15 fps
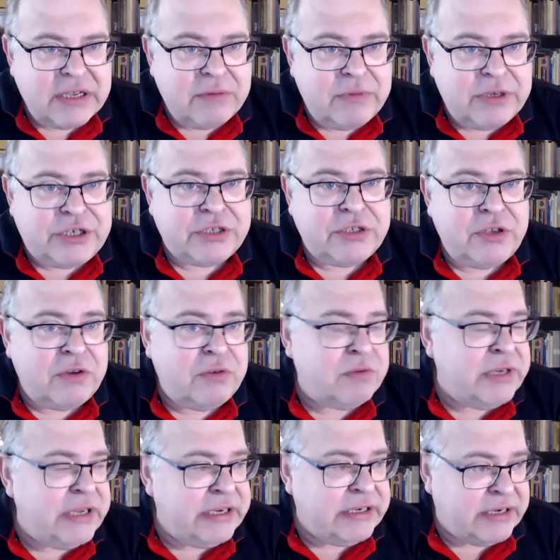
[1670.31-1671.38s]
which is
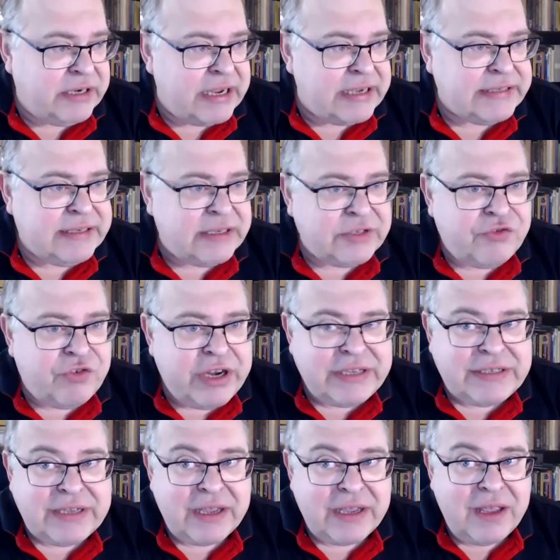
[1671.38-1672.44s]
known in classical
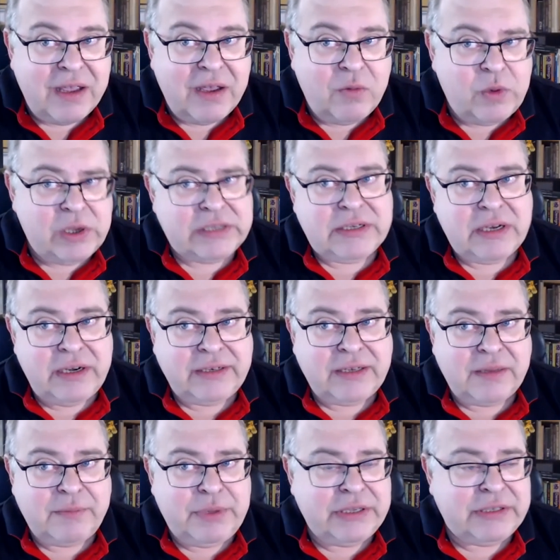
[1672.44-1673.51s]
TRIZ, with
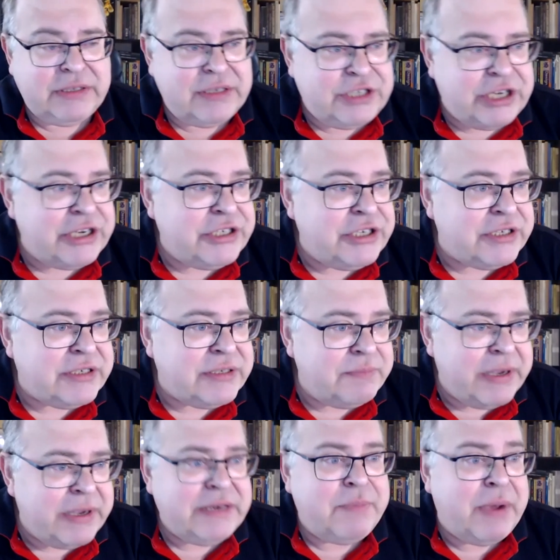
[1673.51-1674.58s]
little bit changes
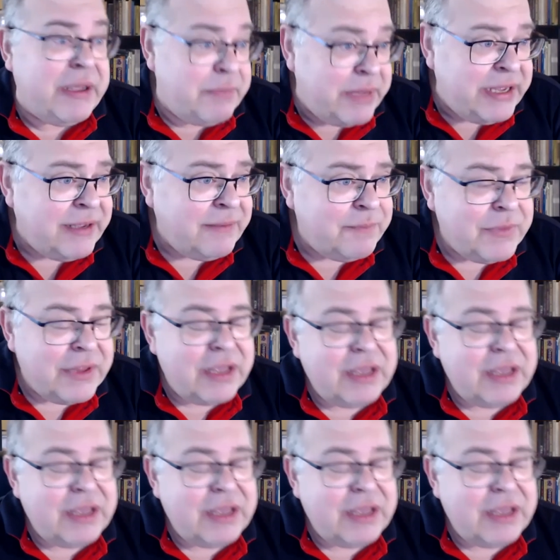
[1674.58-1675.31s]
made by me,